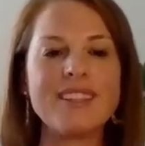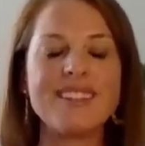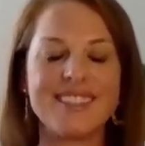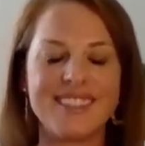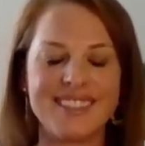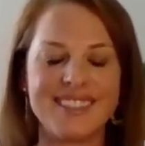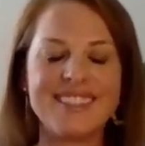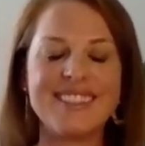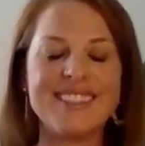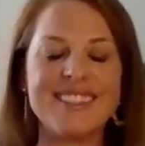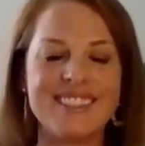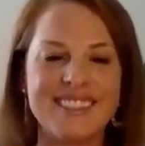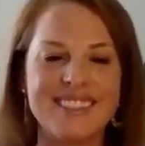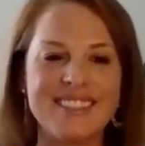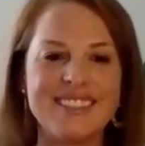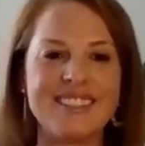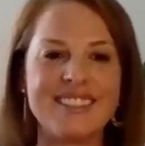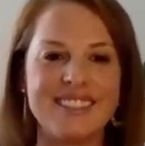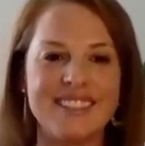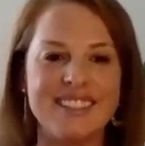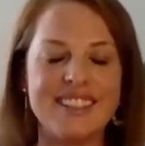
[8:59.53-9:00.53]

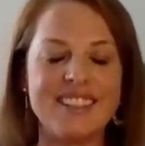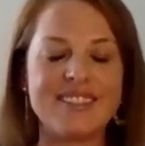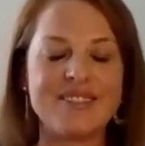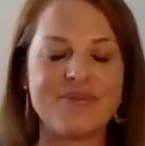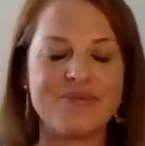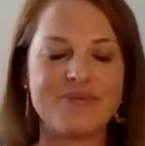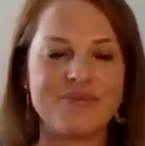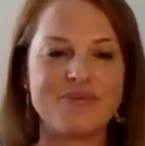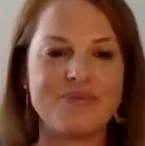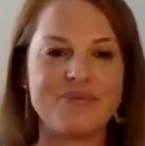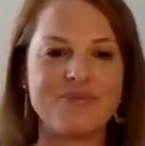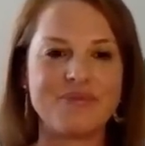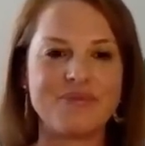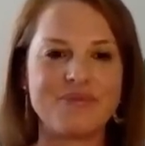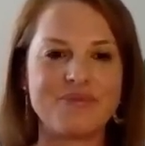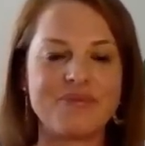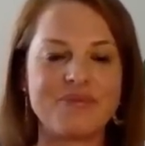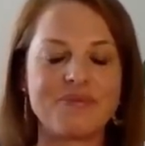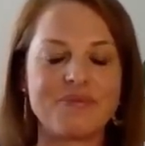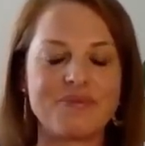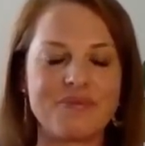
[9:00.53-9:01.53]

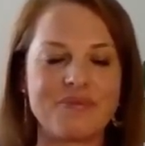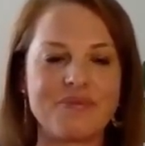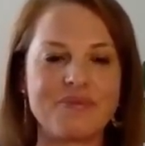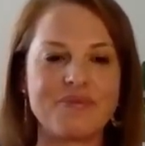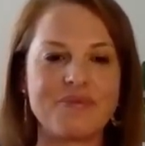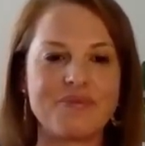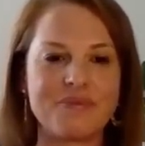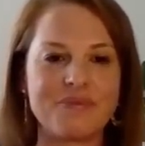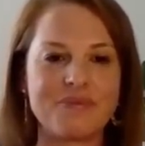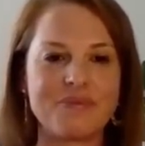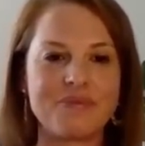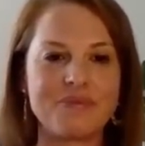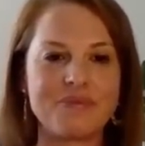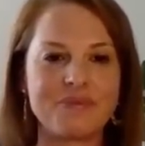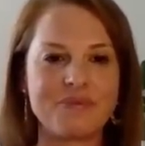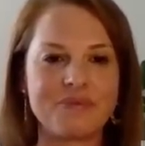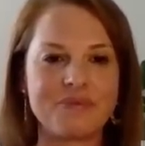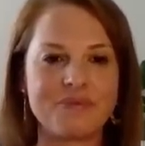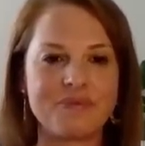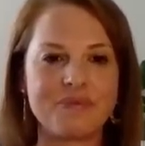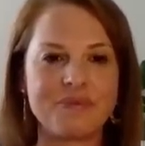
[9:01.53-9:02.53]

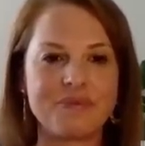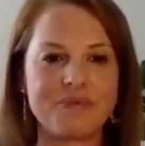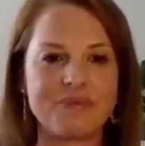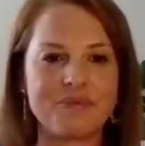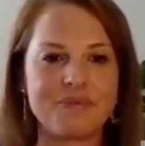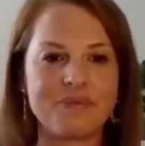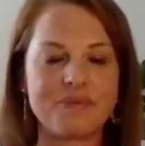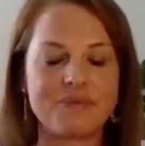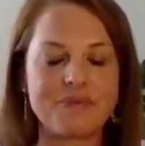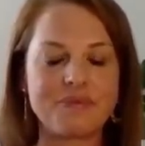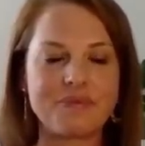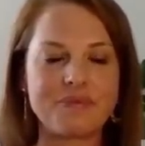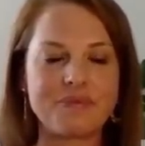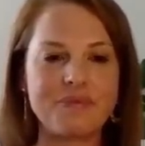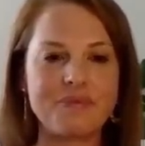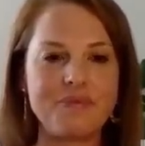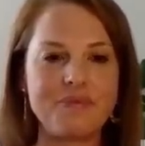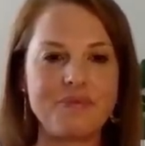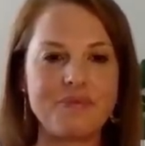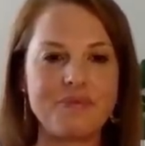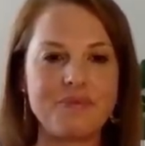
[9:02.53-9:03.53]

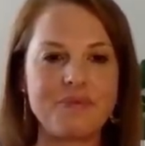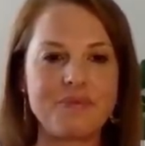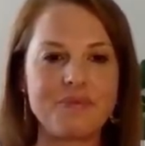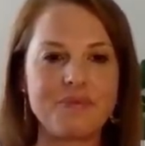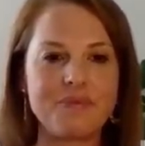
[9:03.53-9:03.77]
No words are spoken by the person on screen.